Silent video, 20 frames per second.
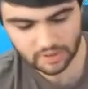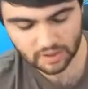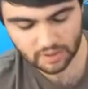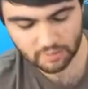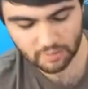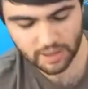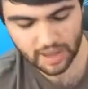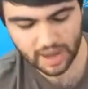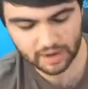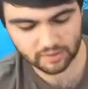The
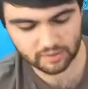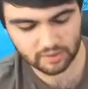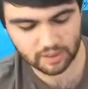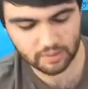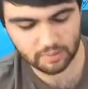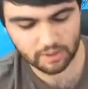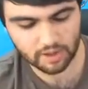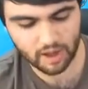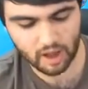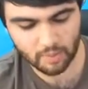packs
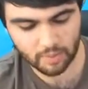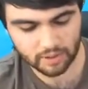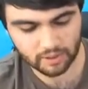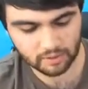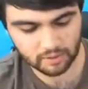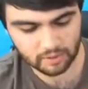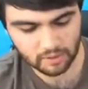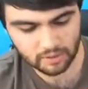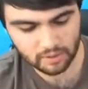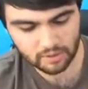keep coming.
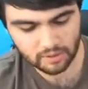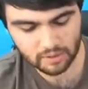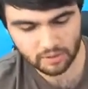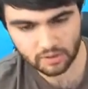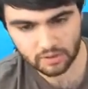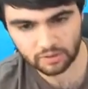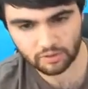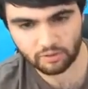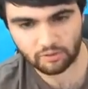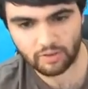
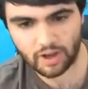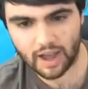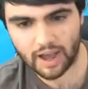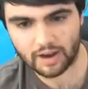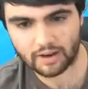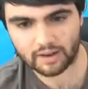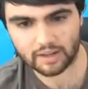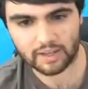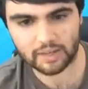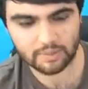The
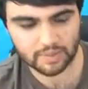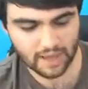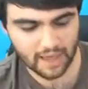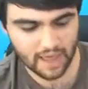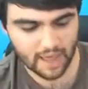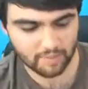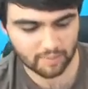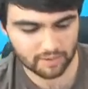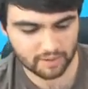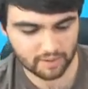fire keeps
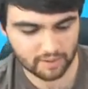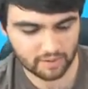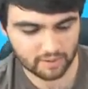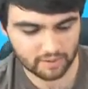happening.